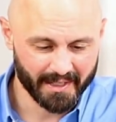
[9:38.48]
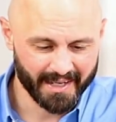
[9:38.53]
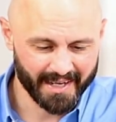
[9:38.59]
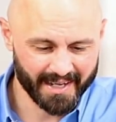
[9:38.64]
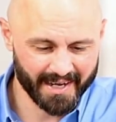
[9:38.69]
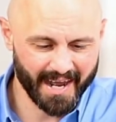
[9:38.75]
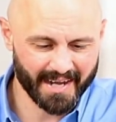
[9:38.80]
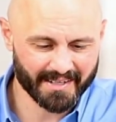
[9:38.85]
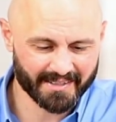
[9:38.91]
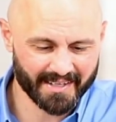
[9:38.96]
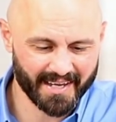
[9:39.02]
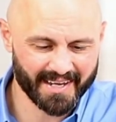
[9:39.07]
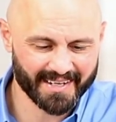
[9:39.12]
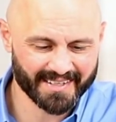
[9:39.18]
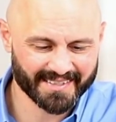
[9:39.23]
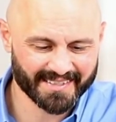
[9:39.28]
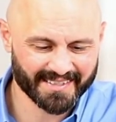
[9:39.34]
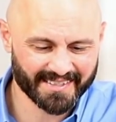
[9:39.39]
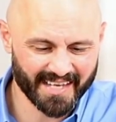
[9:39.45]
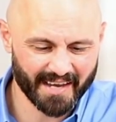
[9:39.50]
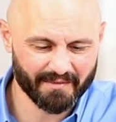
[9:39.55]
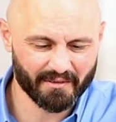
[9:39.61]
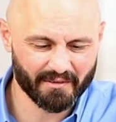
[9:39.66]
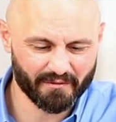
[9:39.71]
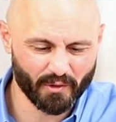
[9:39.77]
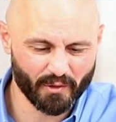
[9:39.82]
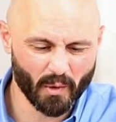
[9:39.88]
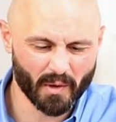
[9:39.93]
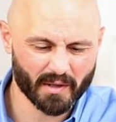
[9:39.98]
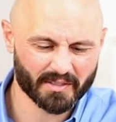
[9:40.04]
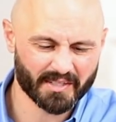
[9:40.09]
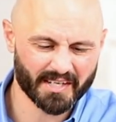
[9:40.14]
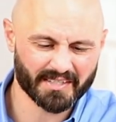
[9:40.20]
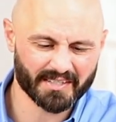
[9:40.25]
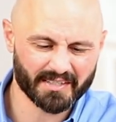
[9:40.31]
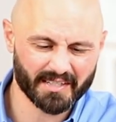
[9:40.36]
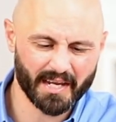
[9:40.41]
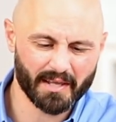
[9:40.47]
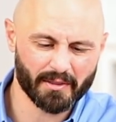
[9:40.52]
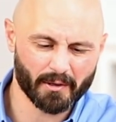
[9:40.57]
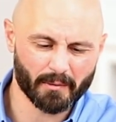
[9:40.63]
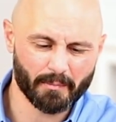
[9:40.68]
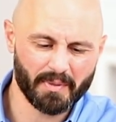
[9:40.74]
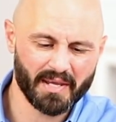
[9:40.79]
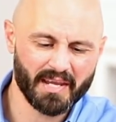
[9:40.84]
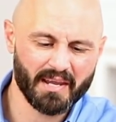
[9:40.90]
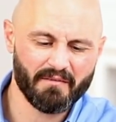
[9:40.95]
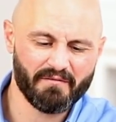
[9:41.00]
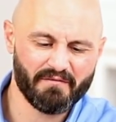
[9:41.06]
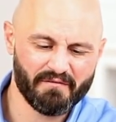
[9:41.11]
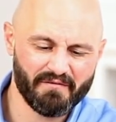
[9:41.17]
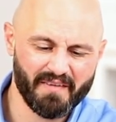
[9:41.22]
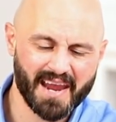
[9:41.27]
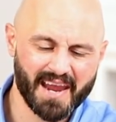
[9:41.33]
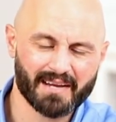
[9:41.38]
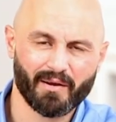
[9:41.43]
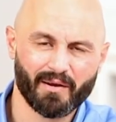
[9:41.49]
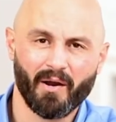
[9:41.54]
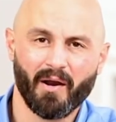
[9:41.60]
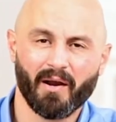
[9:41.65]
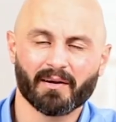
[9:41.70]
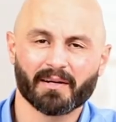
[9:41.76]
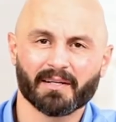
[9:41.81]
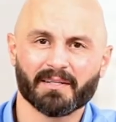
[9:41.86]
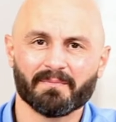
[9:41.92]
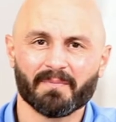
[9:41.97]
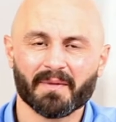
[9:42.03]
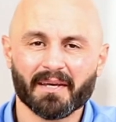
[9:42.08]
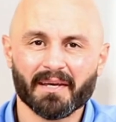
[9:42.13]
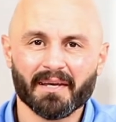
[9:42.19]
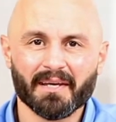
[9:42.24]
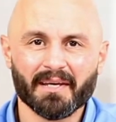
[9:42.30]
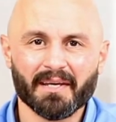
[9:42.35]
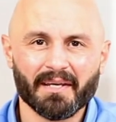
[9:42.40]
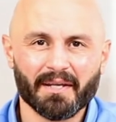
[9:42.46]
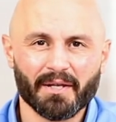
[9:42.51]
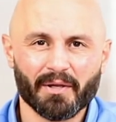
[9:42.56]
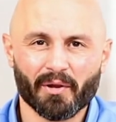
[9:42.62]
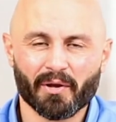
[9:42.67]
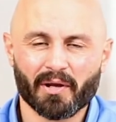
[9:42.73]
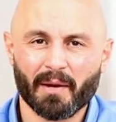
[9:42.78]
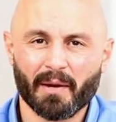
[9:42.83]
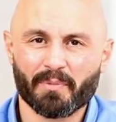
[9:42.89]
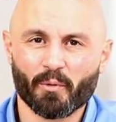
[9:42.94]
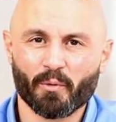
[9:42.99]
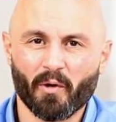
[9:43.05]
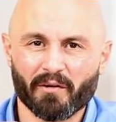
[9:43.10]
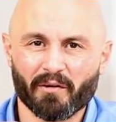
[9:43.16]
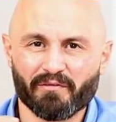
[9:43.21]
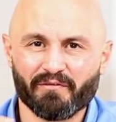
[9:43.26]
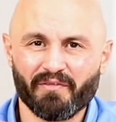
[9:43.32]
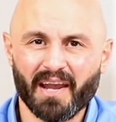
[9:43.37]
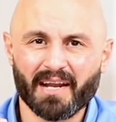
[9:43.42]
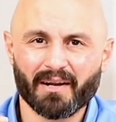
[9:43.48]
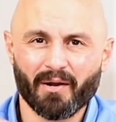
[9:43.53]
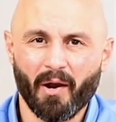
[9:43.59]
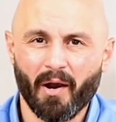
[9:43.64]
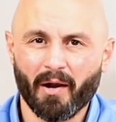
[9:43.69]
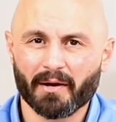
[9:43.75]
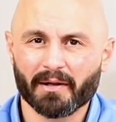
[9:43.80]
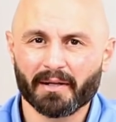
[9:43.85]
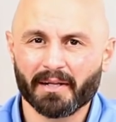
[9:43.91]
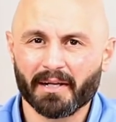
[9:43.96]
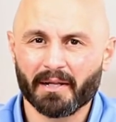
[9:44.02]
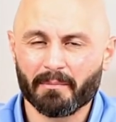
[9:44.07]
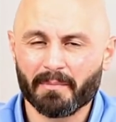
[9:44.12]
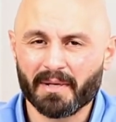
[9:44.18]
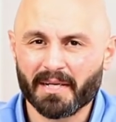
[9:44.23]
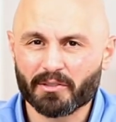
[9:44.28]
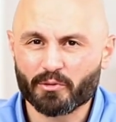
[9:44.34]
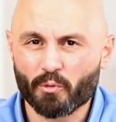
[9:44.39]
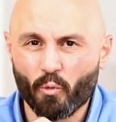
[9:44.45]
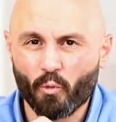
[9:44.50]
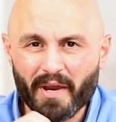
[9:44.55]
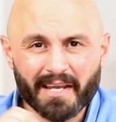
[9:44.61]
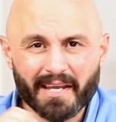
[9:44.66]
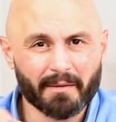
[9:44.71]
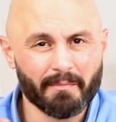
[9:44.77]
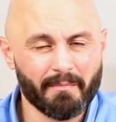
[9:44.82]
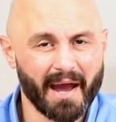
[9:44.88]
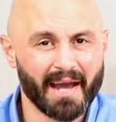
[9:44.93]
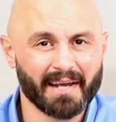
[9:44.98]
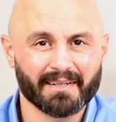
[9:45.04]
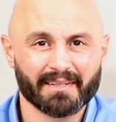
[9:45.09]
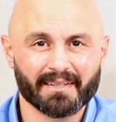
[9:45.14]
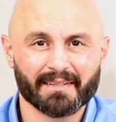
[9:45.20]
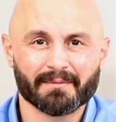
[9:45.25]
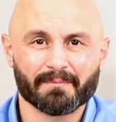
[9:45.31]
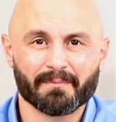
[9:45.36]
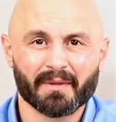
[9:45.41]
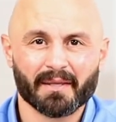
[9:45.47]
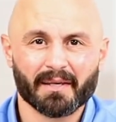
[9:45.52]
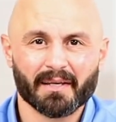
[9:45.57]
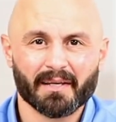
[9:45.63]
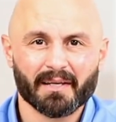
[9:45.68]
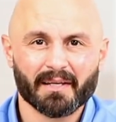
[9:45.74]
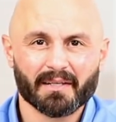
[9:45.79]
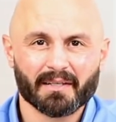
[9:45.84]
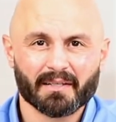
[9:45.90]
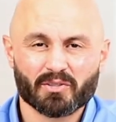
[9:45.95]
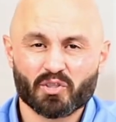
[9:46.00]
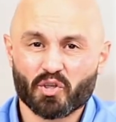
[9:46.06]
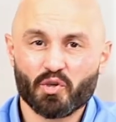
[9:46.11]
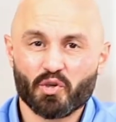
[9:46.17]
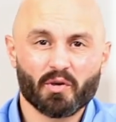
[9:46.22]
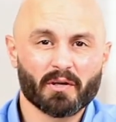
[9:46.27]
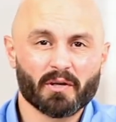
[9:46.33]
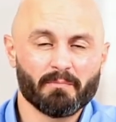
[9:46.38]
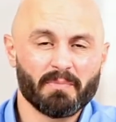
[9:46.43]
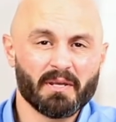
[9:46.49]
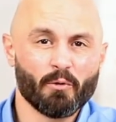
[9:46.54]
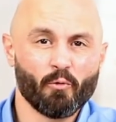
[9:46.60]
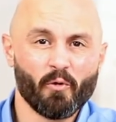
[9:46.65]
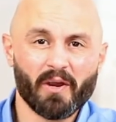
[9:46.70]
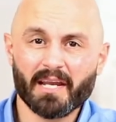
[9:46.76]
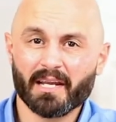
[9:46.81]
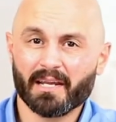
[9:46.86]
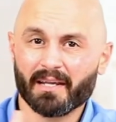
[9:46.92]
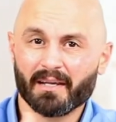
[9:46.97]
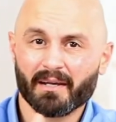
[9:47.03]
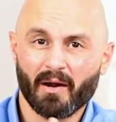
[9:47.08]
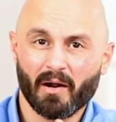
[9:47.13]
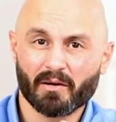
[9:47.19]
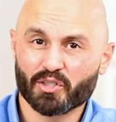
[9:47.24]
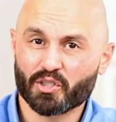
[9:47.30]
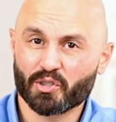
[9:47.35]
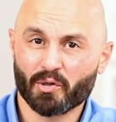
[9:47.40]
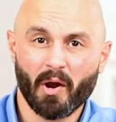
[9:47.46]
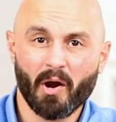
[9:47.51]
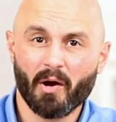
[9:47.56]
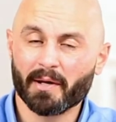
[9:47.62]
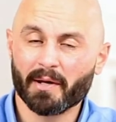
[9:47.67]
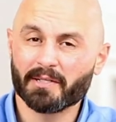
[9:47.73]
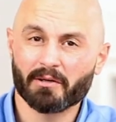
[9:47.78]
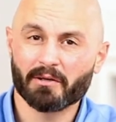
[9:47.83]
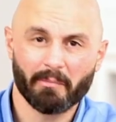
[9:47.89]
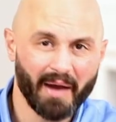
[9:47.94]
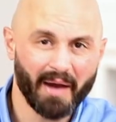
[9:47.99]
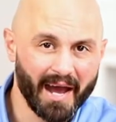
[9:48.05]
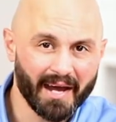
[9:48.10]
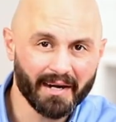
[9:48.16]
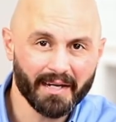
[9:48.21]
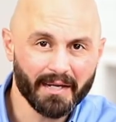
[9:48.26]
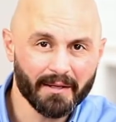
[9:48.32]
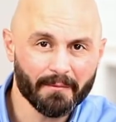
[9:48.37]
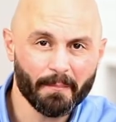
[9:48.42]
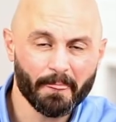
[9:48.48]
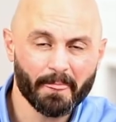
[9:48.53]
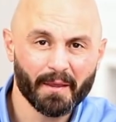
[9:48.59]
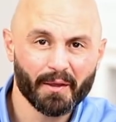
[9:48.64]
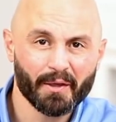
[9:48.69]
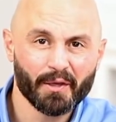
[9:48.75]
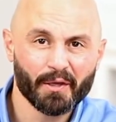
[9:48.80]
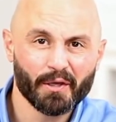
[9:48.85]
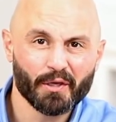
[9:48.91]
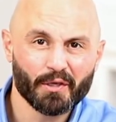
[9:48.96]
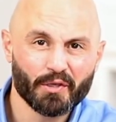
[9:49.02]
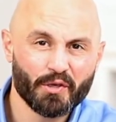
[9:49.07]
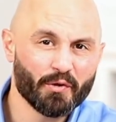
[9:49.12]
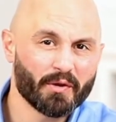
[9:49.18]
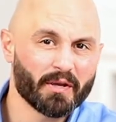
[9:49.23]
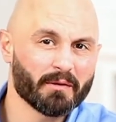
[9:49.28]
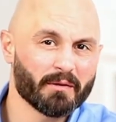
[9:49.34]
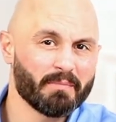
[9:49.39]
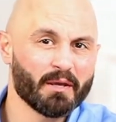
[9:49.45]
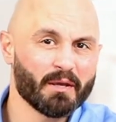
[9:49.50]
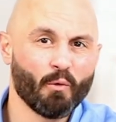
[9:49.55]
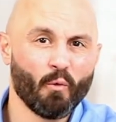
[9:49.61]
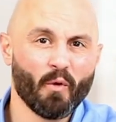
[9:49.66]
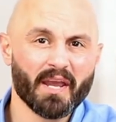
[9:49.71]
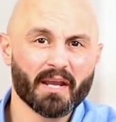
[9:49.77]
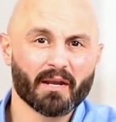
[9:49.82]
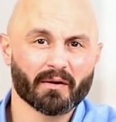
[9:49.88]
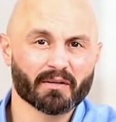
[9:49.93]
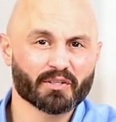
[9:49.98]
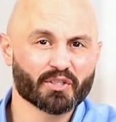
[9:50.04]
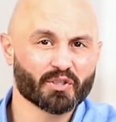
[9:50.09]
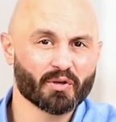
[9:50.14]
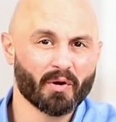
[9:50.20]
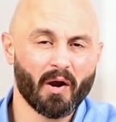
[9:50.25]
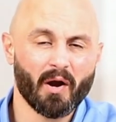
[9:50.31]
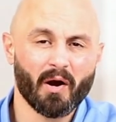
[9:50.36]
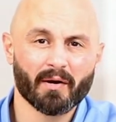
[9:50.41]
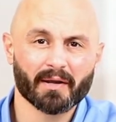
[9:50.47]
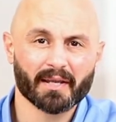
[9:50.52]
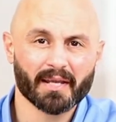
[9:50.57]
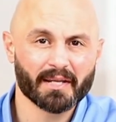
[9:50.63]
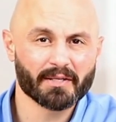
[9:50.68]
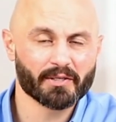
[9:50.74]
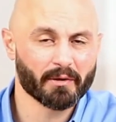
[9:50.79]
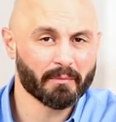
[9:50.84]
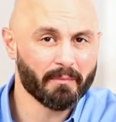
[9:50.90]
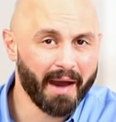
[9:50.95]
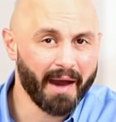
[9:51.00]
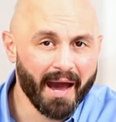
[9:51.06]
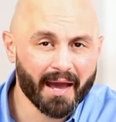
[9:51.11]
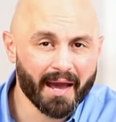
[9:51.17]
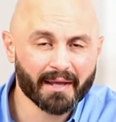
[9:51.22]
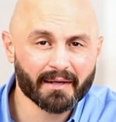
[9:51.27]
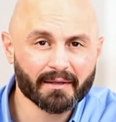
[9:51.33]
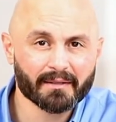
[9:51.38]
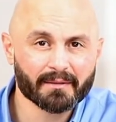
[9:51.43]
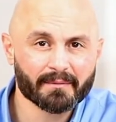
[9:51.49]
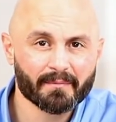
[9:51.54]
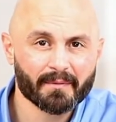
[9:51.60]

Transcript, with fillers: In Isaiah 7:4, it says, neither be faint-hearted. You look up the word faint-hearted, and it means weak-minded. So you can be weak or strong in your body. You can be weak or strong in your mind.